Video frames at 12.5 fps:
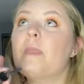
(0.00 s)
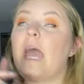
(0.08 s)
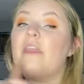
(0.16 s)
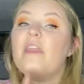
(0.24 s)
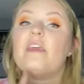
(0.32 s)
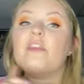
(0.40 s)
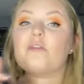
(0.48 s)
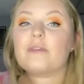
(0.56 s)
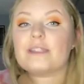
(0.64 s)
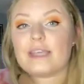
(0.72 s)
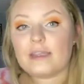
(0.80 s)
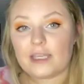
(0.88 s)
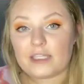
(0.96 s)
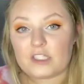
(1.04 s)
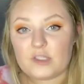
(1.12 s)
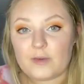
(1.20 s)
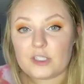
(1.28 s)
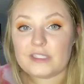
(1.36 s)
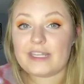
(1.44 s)
I think the reason I liked it
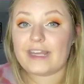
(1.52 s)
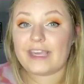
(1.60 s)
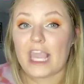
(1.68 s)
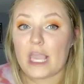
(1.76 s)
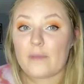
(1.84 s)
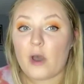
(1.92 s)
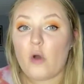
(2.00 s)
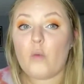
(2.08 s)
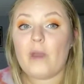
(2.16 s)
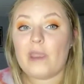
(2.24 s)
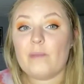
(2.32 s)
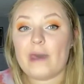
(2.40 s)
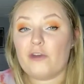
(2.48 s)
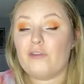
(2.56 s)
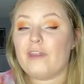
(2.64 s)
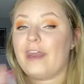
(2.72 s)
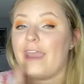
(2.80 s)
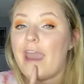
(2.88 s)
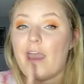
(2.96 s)
so much is that it came out way better
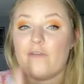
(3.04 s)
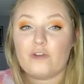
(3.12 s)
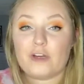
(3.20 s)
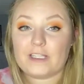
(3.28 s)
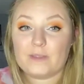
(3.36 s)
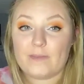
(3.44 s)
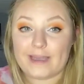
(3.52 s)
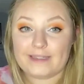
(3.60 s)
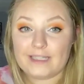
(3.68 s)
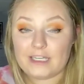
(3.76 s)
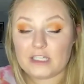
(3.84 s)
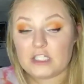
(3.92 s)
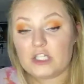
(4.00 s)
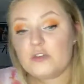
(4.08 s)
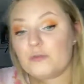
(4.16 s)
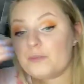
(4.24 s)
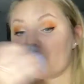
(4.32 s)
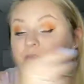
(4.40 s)
than I ever expected it to.